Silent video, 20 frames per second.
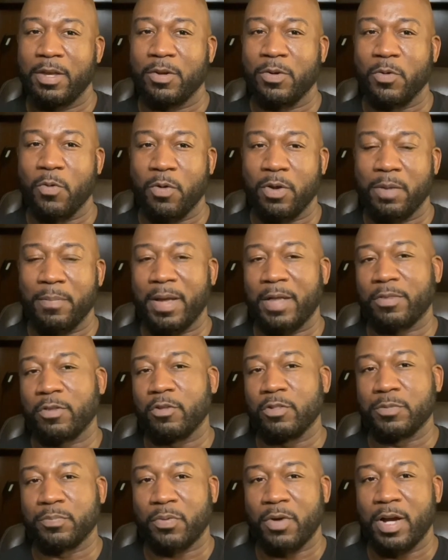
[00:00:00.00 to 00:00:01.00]
going about
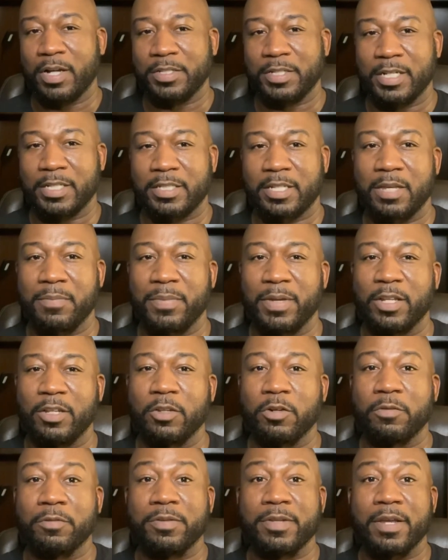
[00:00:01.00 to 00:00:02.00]
those projects can be a
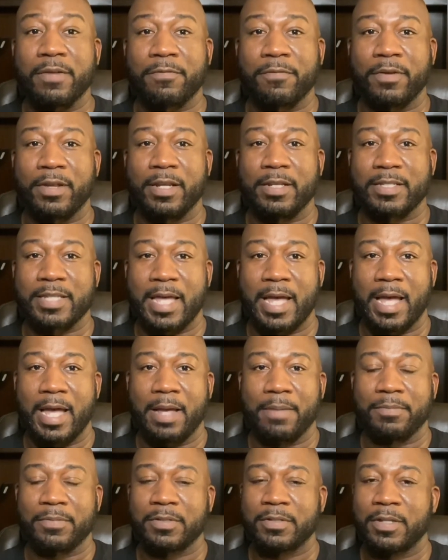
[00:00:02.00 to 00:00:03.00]
little different at
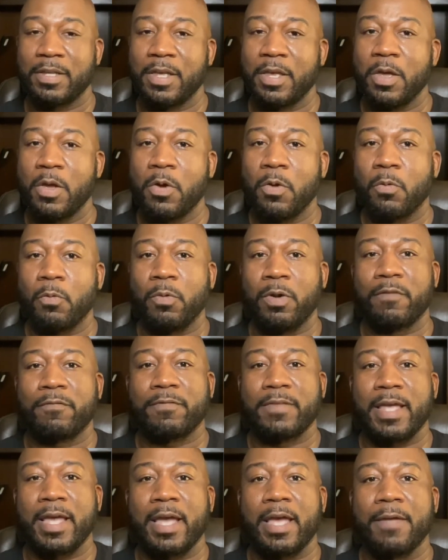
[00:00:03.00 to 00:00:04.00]
times. With
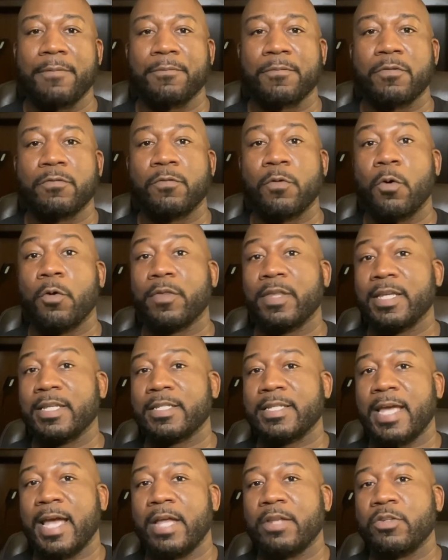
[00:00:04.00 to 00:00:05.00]
that, for the
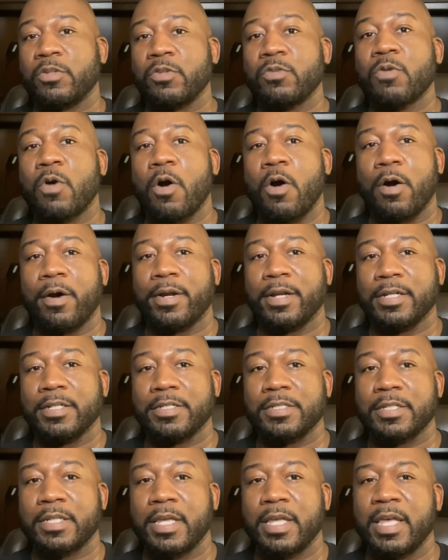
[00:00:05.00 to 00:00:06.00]
tattoo
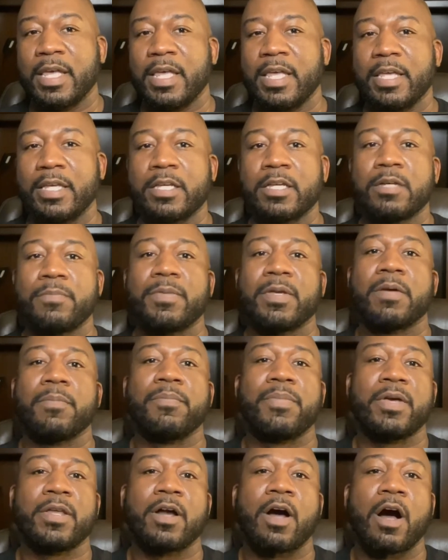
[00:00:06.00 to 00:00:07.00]
artist, it could be a
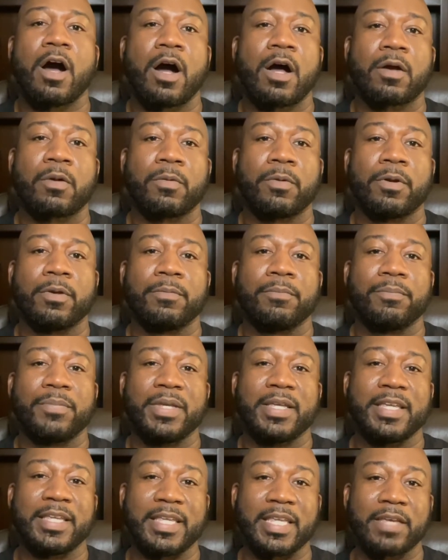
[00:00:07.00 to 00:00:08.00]
bit awkward
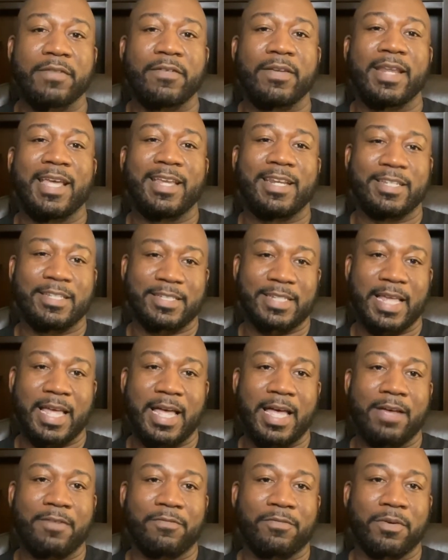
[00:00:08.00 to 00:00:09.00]
being given a
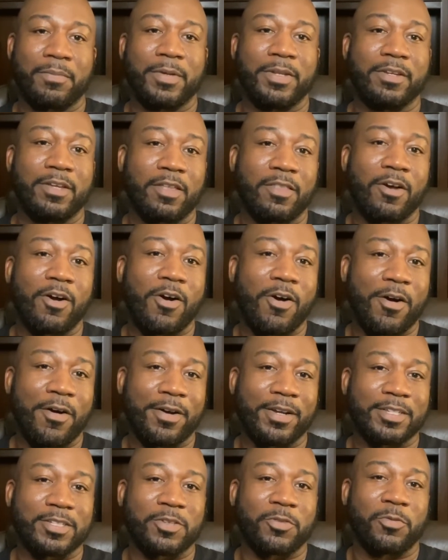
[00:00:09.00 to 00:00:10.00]
design from another
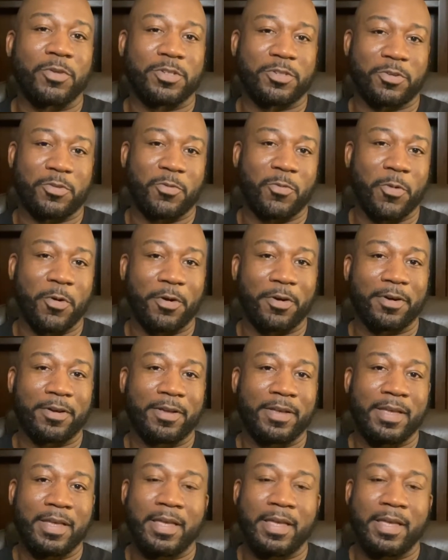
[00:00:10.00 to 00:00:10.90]
artist's original work.